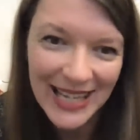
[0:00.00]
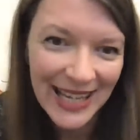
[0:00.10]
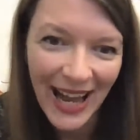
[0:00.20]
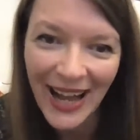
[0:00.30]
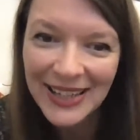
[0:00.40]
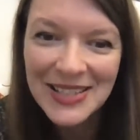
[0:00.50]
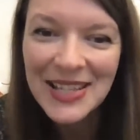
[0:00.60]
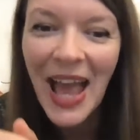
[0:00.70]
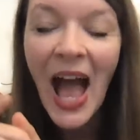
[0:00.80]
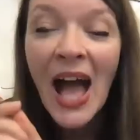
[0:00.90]
I can
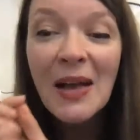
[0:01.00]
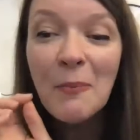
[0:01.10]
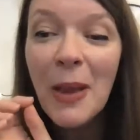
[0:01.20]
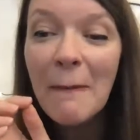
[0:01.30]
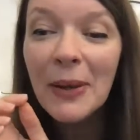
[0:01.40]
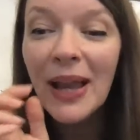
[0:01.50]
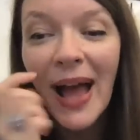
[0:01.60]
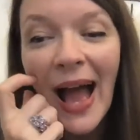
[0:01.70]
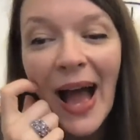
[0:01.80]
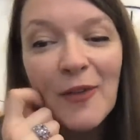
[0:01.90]
see people
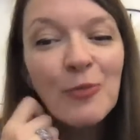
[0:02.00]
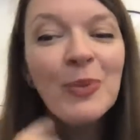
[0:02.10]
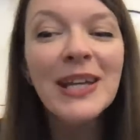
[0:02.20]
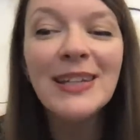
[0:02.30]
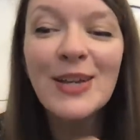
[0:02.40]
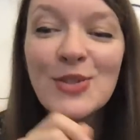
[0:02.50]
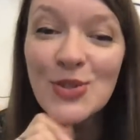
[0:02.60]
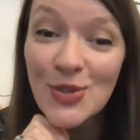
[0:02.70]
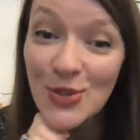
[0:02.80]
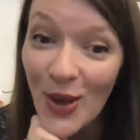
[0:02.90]
have been
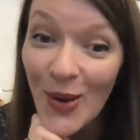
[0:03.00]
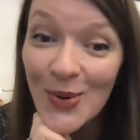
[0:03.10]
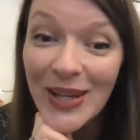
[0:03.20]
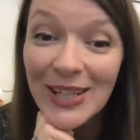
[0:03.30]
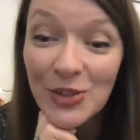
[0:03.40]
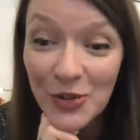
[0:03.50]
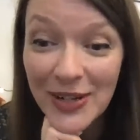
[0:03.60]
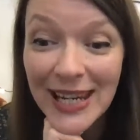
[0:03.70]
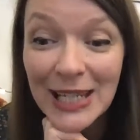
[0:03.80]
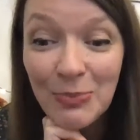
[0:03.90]
so
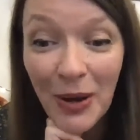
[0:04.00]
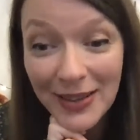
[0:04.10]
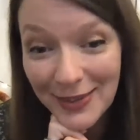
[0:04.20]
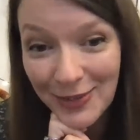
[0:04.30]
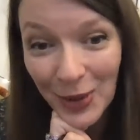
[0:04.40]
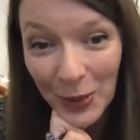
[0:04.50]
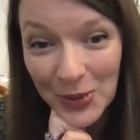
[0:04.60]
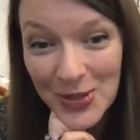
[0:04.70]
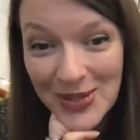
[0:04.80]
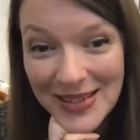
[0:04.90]
intrigued by the
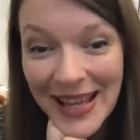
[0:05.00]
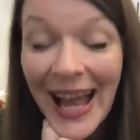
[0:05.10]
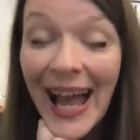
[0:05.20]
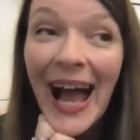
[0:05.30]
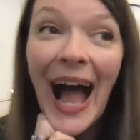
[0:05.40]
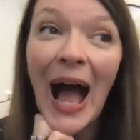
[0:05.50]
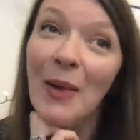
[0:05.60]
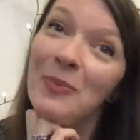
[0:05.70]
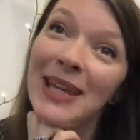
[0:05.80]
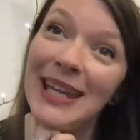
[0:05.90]
fox. I
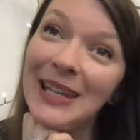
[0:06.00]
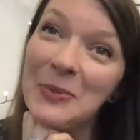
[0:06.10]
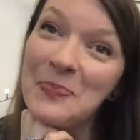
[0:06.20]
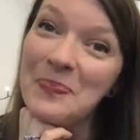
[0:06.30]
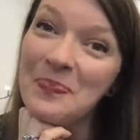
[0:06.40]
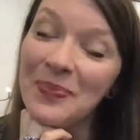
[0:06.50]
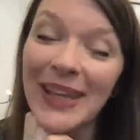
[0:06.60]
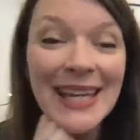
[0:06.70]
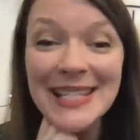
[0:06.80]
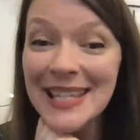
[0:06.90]
mean,
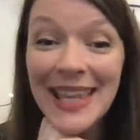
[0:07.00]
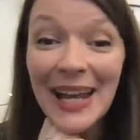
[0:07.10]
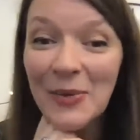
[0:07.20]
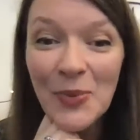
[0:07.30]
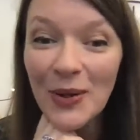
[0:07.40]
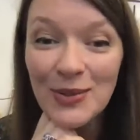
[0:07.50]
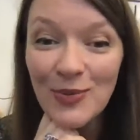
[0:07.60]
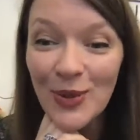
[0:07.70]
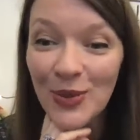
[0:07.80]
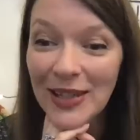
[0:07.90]
isn't that a
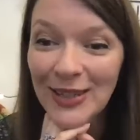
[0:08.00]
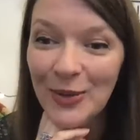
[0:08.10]
wonderful thing?